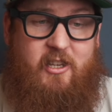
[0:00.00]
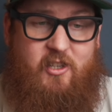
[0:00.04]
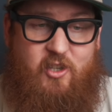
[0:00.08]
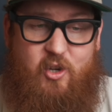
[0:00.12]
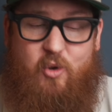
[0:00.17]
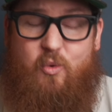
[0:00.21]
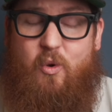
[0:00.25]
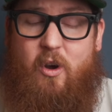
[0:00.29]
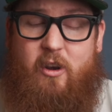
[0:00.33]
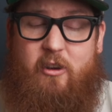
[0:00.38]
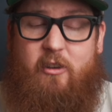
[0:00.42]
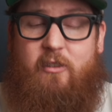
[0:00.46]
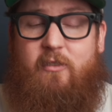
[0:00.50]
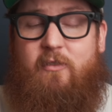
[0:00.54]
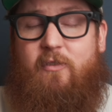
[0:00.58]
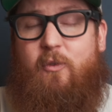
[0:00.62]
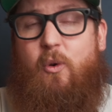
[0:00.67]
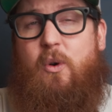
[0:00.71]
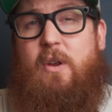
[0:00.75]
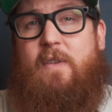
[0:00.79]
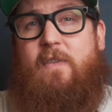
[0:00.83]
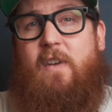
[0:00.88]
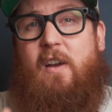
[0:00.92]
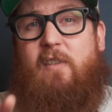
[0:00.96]

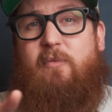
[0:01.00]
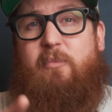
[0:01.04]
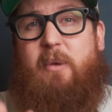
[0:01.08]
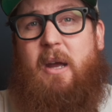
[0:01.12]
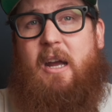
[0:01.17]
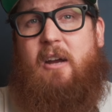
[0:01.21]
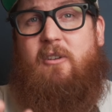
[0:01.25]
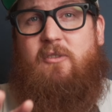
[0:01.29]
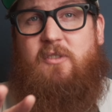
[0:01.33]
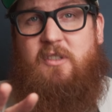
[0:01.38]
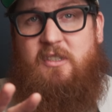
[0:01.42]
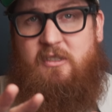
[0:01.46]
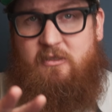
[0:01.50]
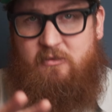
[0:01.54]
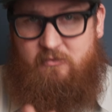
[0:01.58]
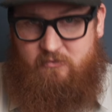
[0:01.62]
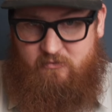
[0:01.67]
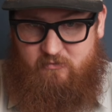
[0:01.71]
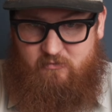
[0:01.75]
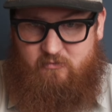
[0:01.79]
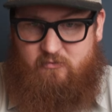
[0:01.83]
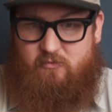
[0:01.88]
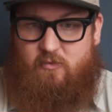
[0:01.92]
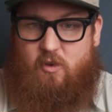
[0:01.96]
245 pounds
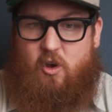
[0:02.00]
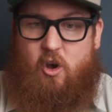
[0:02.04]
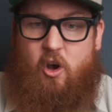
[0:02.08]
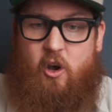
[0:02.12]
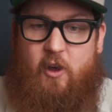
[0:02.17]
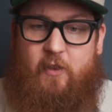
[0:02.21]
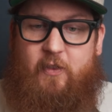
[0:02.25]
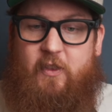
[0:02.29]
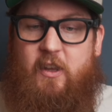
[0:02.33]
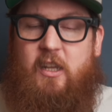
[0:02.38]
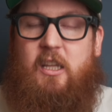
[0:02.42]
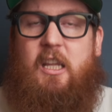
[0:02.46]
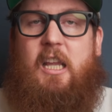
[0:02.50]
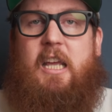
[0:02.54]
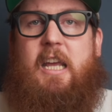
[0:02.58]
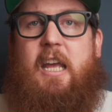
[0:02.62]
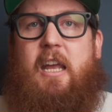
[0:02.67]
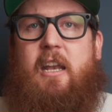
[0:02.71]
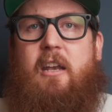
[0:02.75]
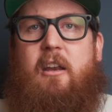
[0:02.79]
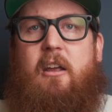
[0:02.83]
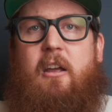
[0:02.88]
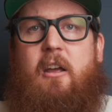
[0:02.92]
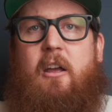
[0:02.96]
on the
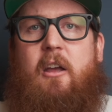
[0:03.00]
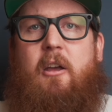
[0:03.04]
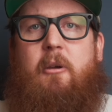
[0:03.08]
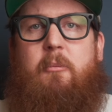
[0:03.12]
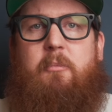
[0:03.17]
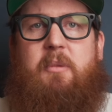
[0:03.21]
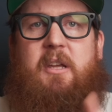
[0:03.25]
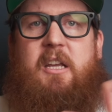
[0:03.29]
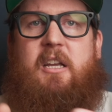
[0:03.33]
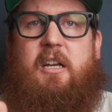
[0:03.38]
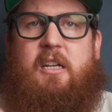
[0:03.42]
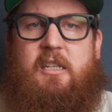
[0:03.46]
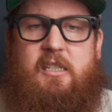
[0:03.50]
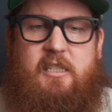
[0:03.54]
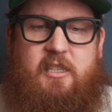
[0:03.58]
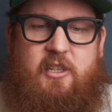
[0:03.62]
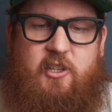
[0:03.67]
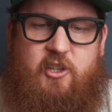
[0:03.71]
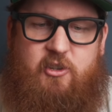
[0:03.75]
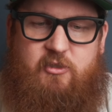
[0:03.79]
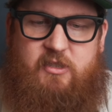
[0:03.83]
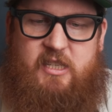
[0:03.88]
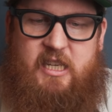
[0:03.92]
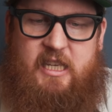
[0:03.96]
lid, because
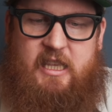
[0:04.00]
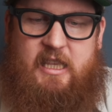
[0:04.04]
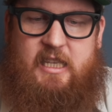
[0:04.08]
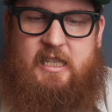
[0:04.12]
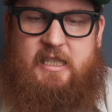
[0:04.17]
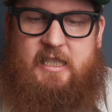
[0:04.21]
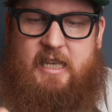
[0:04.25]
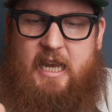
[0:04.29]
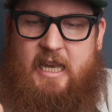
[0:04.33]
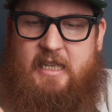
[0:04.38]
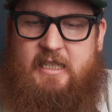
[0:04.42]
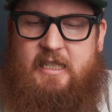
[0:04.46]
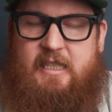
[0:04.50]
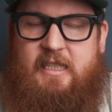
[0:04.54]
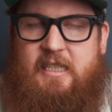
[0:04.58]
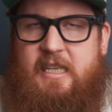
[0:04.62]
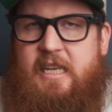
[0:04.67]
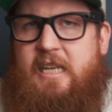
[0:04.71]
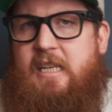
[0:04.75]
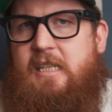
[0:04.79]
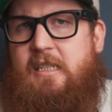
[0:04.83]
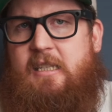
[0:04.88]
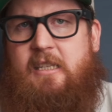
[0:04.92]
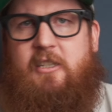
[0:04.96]
using this as a
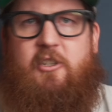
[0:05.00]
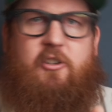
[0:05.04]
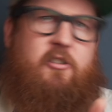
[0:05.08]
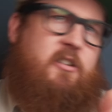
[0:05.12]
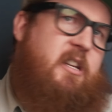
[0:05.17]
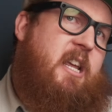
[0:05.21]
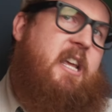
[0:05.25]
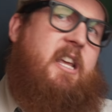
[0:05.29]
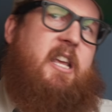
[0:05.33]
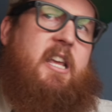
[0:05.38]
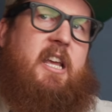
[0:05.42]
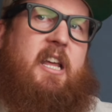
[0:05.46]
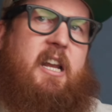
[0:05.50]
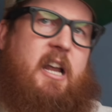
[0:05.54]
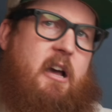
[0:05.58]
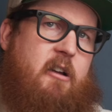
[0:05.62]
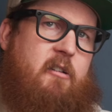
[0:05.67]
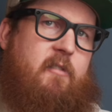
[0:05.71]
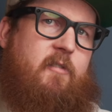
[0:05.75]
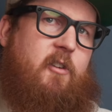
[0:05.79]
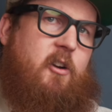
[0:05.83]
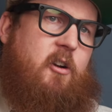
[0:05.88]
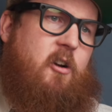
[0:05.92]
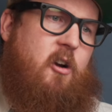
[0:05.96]
seat, since you're taking it out
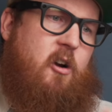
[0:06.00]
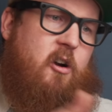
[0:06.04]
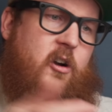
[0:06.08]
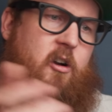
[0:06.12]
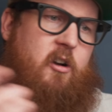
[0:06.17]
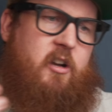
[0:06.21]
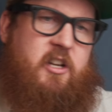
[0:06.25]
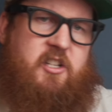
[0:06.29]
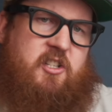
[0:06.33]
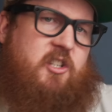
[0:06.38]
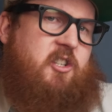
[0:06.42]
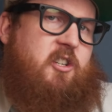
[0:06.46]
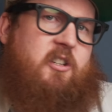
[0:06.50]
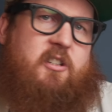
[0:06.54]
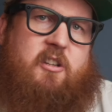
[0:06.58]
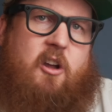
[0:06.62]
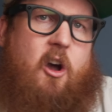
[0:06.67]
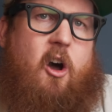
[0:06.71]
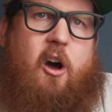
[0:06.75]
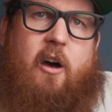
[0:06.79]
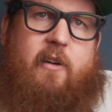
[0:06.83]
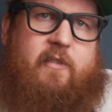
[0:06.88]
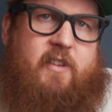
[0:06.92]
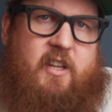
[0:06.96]
of your car, is just
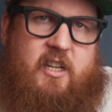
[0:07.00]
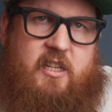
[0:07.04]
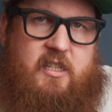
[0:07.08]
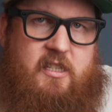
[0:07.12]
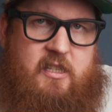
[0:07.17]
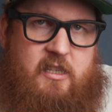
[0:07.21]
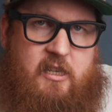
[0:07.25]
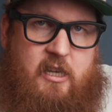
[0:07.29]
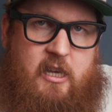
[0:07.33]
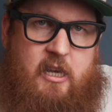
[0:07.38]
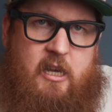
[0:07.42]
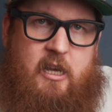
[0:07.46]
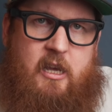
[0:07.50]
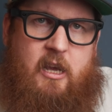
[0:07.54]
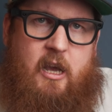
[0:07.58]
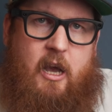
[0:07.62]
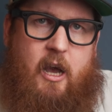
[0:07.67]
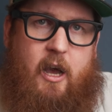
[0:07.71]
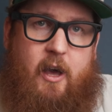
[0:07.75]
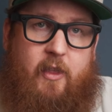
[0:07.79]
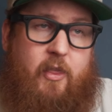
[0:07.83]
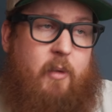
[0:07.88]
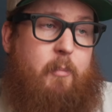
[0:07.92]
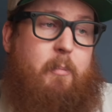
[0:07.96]
obvious.
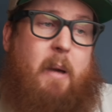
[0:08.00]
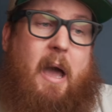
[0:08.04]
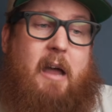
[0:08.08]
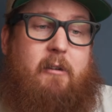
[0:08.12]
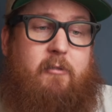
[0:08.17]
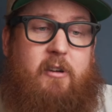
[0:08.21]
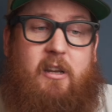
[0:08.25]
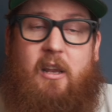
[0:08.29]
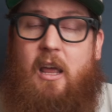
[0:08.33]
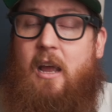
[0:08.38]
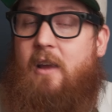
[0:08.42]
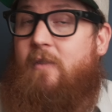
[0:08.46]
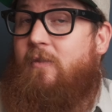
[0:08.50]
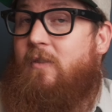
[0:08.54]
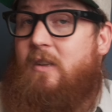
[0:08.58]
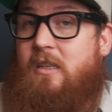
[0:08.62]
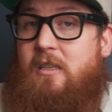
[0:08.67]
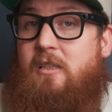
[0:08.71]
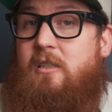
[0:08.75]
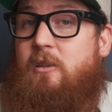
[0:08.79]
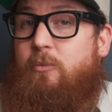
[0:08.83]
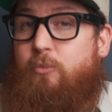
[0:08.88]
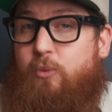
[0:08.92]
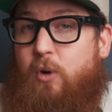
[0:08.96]
The battery life
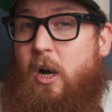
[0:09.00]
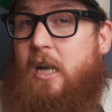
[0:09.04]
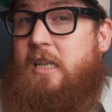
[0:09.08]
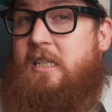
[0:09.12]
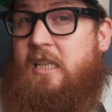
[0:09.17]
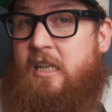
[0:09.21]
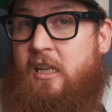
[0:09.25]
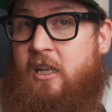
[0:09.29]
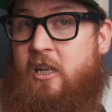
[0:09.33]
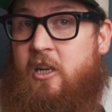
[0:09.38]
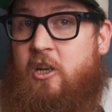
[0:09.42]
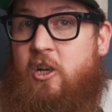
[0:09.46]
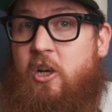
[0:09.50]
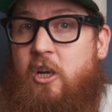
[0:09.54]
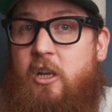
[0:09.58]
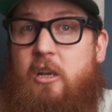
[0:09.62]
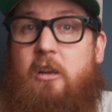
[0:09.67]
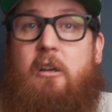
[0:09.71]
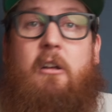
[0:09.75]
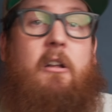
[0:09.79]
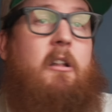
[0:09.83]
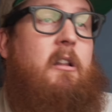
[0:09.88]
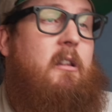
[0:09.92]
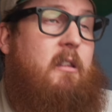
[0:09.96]
is surprisingly
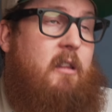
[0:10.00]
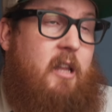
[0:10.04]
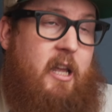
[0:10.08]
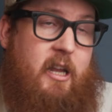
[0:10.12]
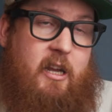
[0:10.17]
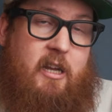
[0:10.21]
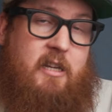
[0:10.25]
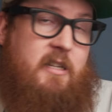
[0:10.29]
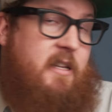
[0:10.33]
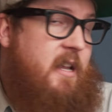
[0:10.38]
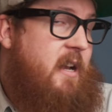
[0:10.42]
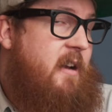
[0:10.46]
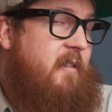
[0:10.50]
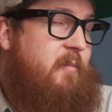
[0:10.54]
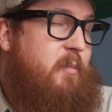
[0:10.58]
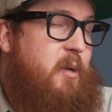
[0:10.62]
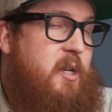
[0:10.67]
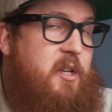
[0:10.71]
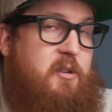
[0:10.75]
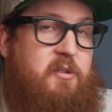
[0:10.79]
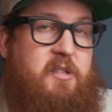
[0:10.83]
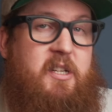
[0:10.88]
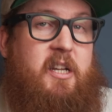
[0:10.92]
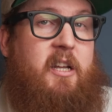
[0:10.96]
good. Like I said, I've
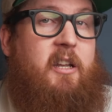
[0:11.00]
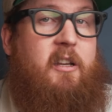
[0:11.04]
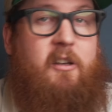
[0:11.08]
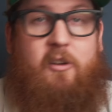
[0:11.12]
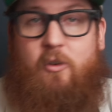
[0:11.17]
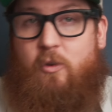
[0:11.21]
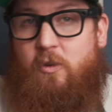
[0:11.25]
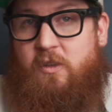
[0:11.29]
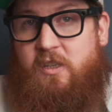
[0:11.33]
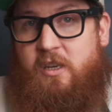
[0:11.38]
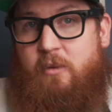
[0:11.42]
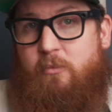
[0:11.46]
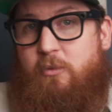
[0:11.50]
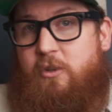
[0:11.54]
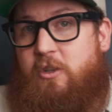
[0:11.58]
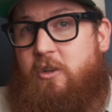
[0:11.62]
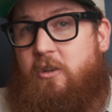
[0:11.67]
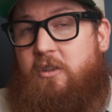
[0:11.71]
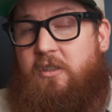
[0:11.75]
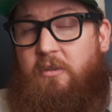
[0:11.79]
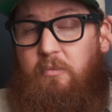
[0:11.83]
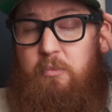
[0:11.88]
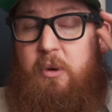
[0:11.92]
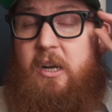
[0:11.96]
been using it in cold
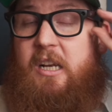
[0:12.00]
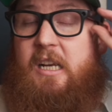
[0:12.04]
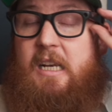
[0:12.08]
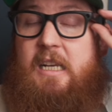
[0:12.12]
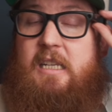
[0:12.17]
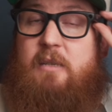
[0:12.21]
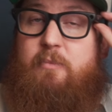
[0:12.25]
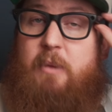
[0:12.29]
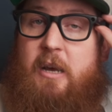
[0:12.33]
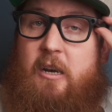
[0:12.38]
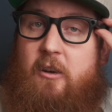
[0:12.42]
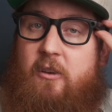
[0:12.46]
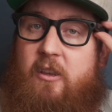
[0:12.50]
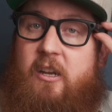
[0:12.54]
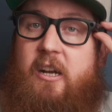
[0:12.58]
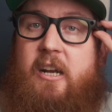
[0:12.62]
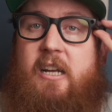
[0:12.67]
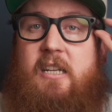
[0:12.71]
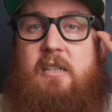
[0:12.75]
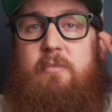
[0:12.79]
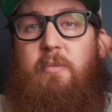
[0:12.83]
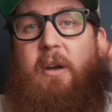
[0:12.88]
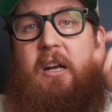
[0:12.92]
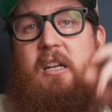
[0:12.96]
temperatures, but it is better than I
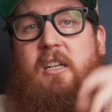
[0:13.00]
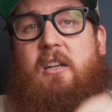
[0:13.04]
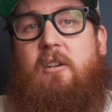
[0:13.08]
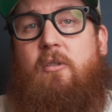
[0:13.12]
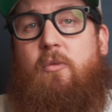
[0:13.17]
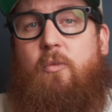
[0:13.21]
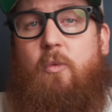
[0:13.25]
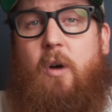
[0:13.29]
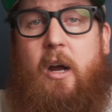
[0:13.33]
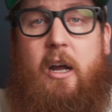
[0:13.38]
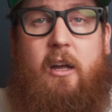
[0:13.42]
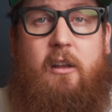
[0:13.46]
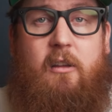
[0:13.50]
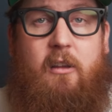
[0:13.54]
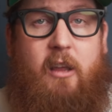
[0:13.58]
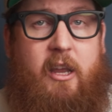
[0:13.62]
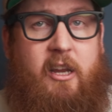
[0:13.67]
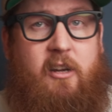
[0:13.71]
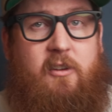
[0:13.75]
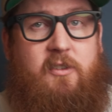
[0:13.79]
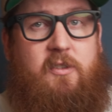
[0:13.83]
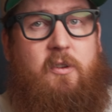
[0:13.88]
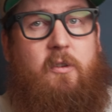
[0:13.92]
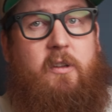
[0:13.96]
expected. While
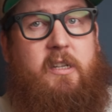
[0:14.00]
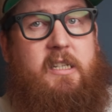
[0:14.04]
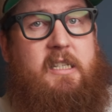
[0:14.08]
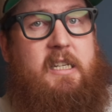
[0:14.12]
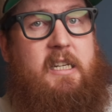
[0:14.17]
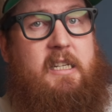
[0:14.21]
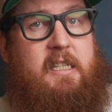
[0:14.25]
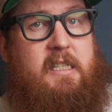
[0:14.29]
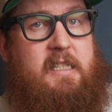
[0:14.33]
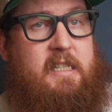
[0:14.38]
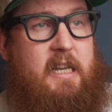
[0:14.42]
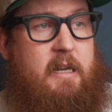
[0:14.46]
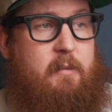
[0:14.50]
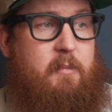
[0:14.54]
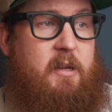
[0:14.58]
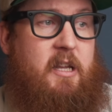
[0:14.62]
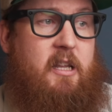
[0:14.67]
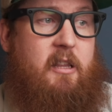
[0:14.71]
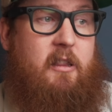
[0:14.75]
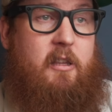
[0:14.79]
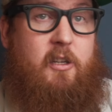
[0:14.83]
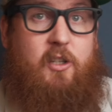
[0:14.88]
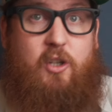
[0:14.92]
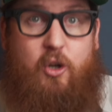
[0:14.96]
Anker Solix didn't send
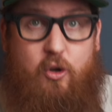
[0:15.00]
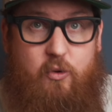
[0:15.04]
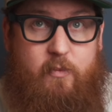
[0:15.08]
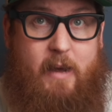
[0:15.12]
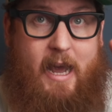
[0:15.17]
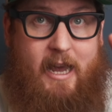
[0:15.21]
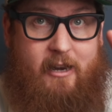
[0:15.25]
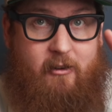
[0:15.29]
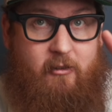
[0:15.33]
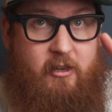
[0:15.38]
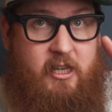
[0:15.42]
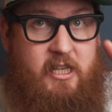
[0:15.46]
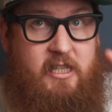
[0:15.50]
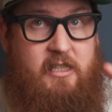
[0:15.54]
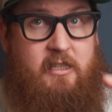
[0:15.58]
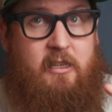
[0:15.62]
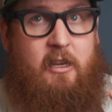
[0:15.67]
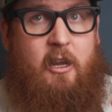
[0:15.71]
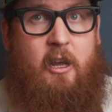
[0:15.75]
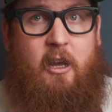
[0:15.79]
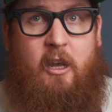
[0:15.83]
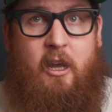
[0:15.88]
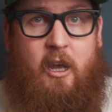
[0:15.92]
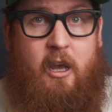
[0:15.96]
me the 2 batteries,
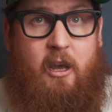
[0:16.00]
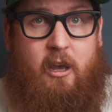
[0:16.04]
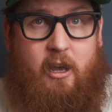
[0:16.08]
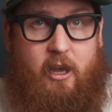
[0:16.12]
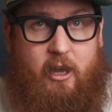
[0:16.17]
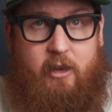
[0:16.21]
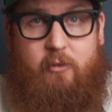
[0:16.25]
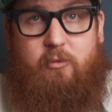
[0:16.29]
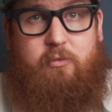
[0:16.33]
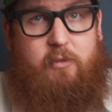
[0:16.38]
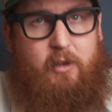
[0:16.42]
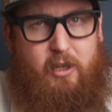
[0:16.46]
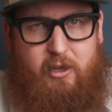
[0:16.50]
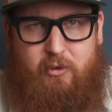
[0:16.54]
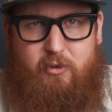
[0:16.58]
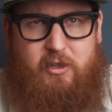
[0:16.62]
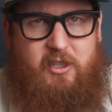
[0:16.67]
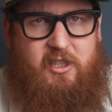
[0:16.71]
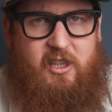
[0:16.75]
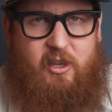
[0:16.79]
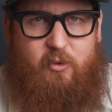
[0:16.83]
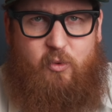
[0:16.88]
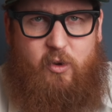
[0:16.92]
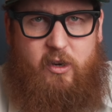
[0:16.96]
I really
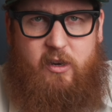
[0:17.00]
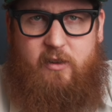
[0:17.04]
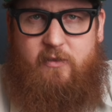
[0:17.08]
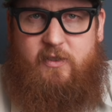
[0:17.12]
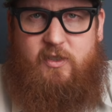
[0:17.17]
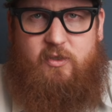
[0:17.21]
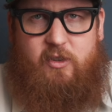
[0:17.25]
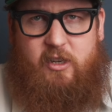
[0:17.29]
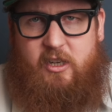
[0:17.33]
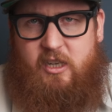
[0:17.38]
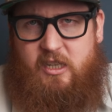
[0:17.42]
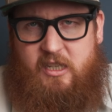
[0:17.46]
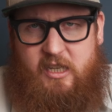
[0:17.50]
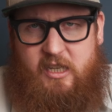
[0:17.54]
wish they would have so I could